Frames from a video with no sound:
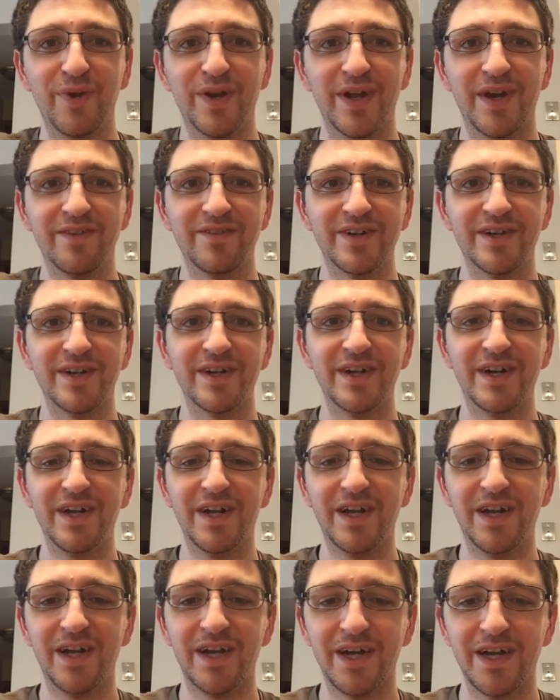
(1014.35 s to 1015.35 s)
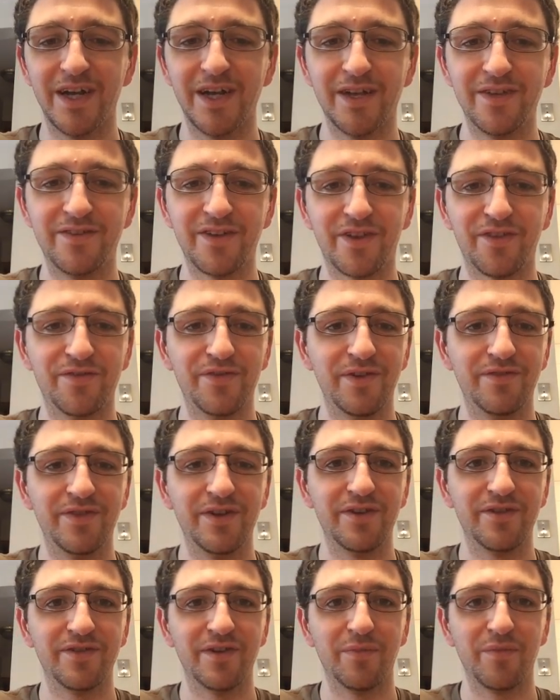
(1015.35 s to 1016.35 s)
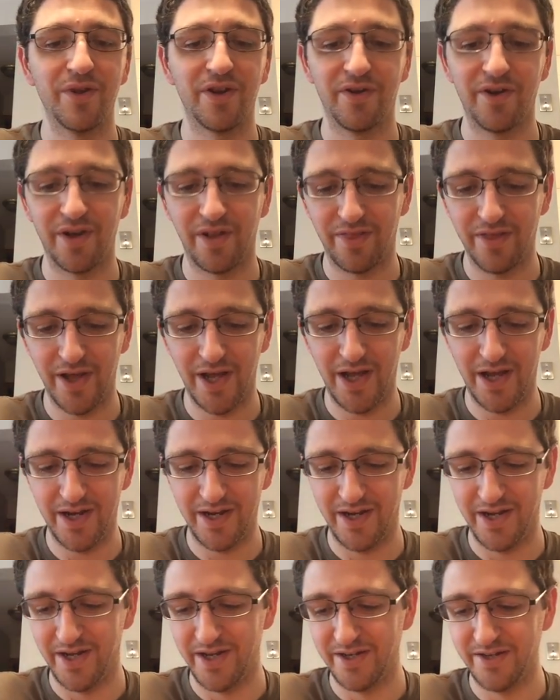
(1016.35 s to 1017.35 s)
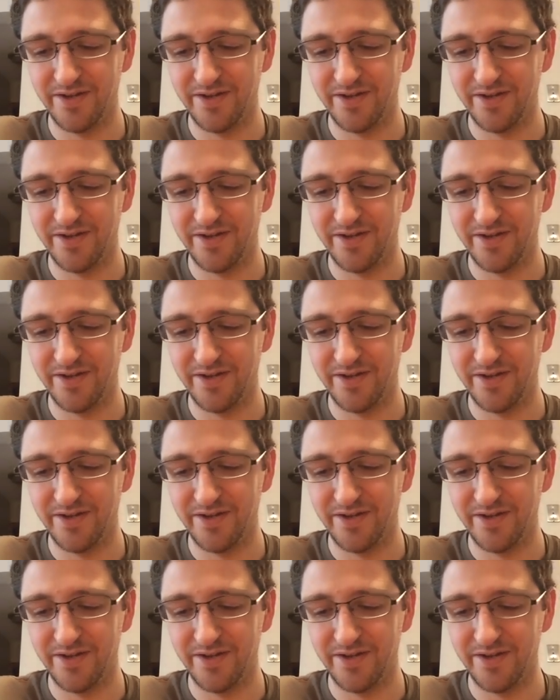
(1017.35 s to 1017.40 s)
whatever, 650 or something like that,